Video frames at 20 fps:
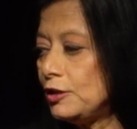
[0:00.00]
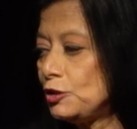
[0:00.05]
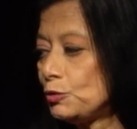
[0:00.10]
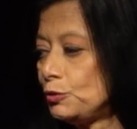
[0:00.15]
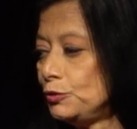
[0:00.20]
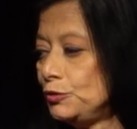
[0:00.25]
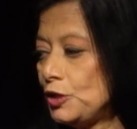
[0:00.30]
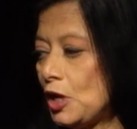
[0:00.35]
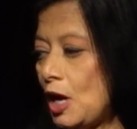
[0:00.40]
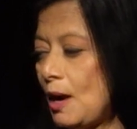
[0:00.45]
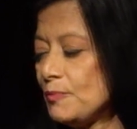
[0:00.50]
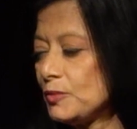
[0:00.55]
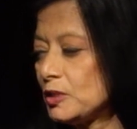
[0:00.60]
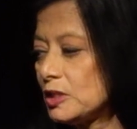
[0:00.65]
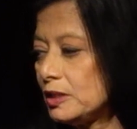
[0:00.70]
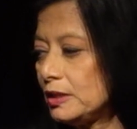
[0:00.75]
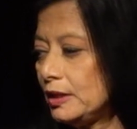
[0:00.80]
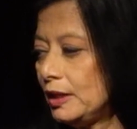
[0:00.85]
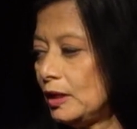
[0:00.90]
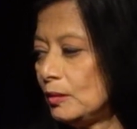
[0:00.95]
two
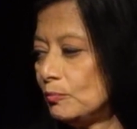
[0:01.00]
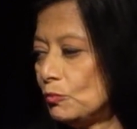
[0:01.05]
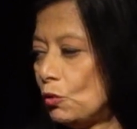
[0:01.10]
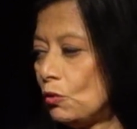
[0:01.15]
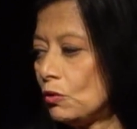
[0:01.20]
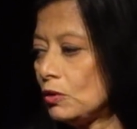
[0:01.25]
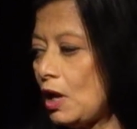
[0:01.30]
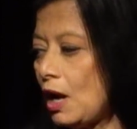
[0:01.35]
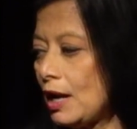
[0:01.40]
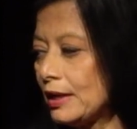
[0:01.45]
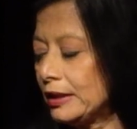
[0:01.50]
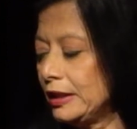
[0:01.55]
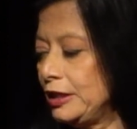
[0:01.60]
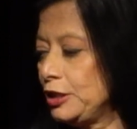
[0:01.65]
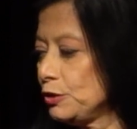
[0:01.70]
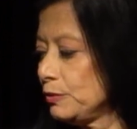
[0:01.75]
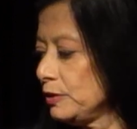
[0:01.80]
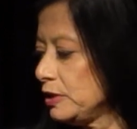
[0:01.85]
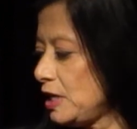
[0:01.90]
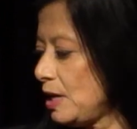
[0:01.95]
times uh, more
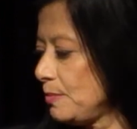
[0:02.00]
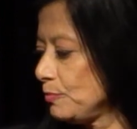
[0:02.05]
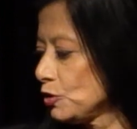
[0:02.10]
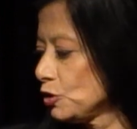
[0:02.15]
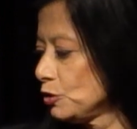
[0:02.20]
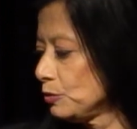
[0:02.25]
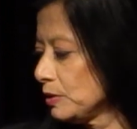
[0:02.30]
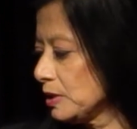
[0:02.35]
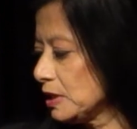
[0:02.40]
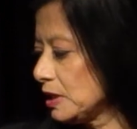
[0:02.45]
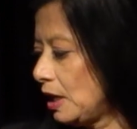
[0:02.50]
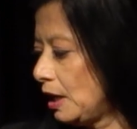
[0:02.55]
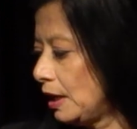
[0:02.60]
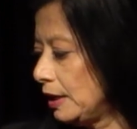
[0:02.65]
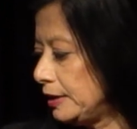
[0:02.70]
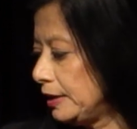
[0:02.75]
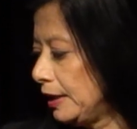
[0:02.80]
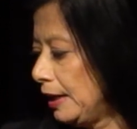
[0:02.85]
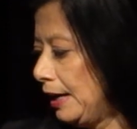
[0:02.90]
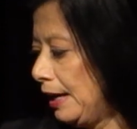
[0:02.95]
likely to attempt
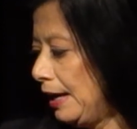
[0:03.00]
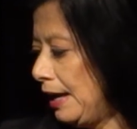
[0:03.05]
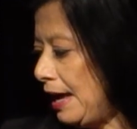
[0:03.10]
suicide,